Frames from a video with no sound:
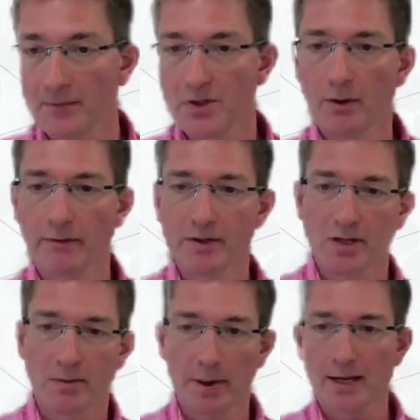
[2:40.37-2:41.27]
So obviously
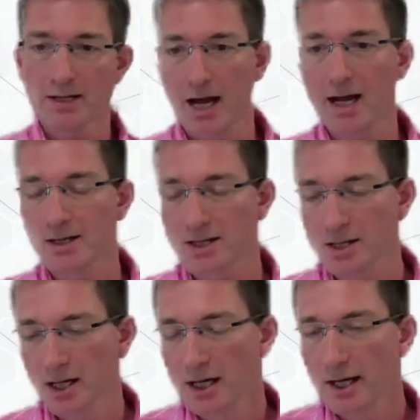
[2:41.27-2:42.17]
the base case
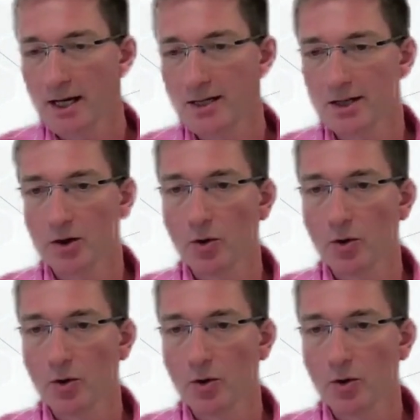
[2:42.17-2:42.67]
is that